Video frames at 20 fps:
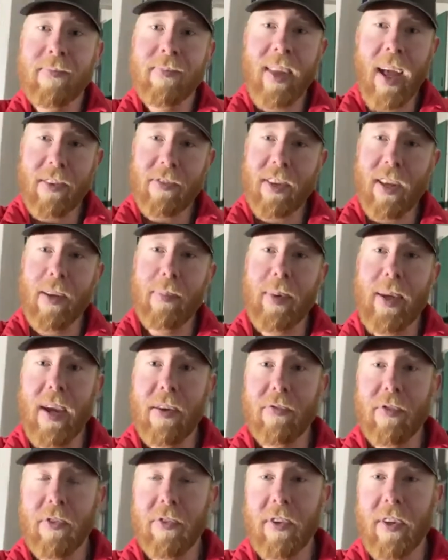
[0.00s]
That's gonna be
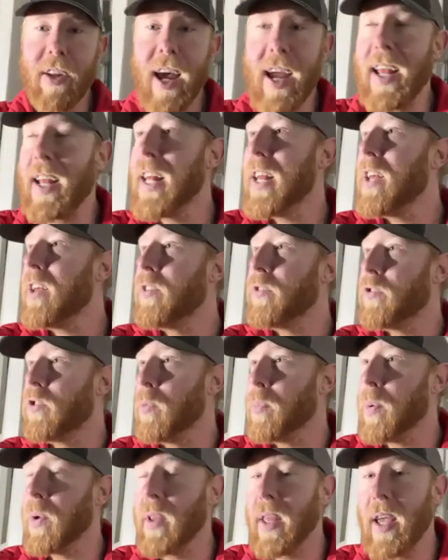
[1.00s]
it for tonight.
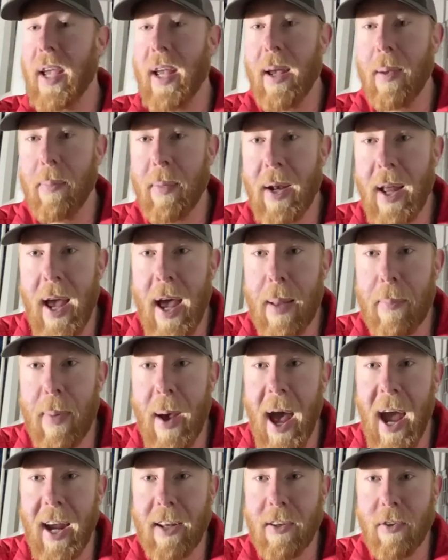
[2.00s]
Super late. I'm gonna head
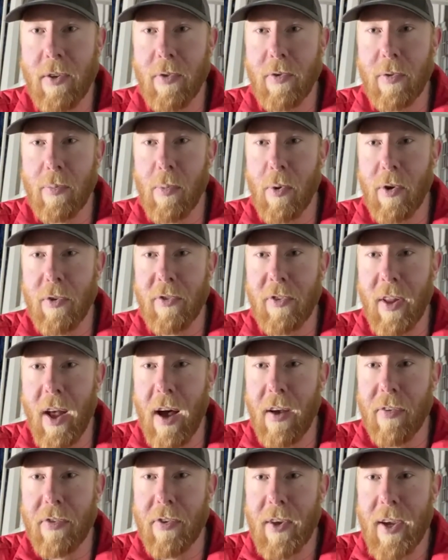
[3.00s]
back and do some more
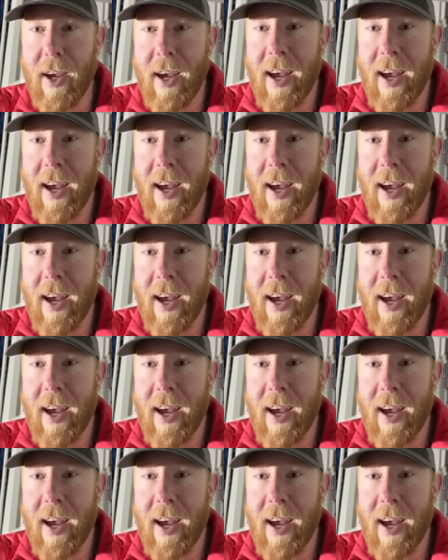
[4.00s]
stuff.